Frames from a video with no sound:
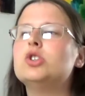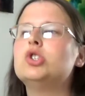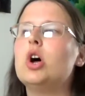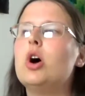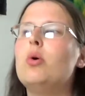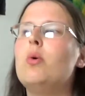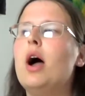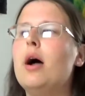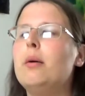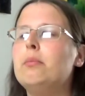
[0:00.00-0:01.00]
So
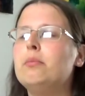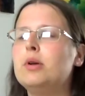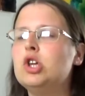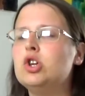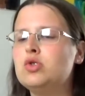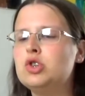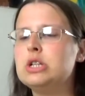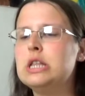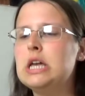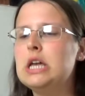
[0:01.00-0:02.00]
um,
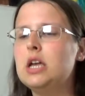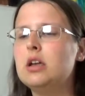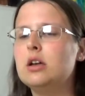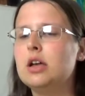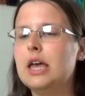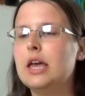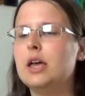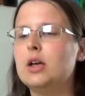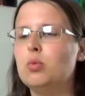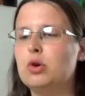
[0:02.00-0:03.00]
usually
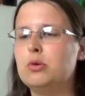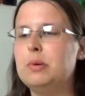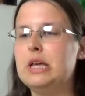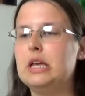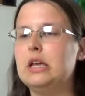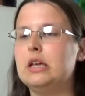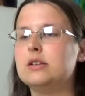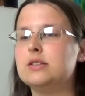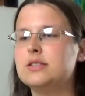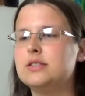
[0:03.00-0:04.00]
it would be
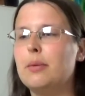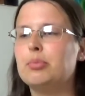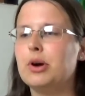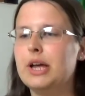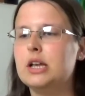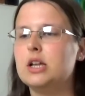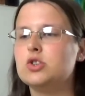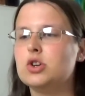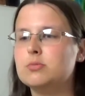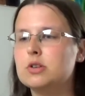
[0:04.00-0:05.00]
separate
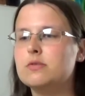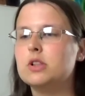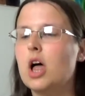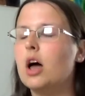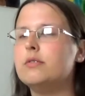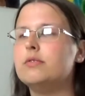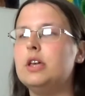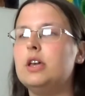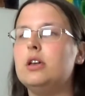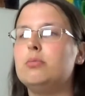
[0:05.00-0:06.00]
in terms of a lot of
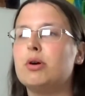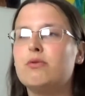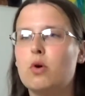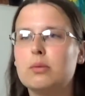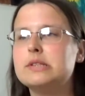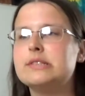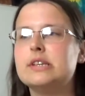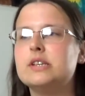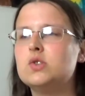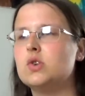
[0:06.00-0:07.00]
the
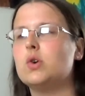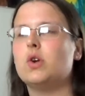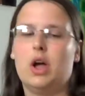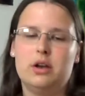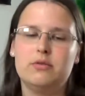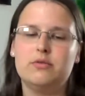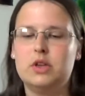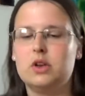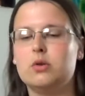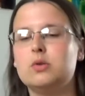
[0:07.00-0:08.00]
performances. So kind of
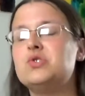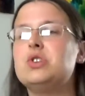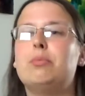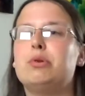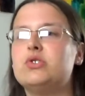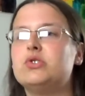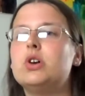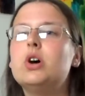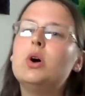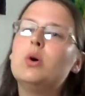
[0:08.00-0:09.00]
you know the
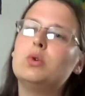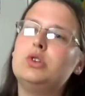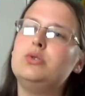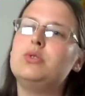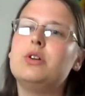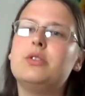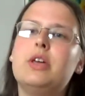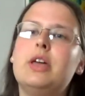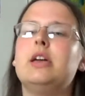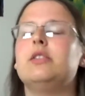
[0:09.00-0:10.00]
steppers would do their
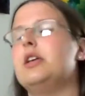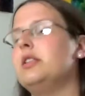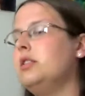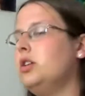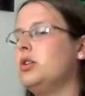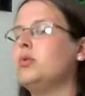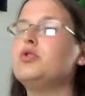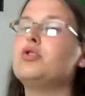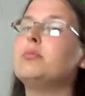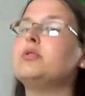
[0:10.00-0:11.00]
thing, and then you know
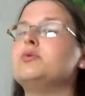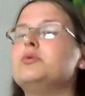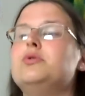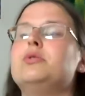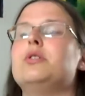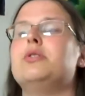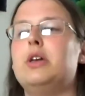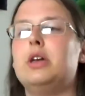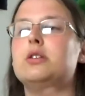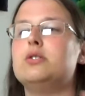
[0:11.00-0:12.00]
the drummers would do their
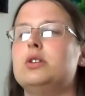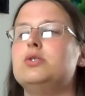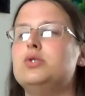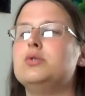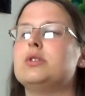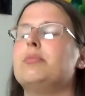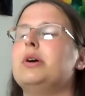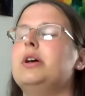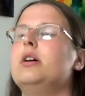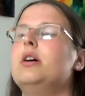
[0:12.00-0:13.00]
thing in, in two
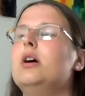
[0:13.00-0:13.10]
separate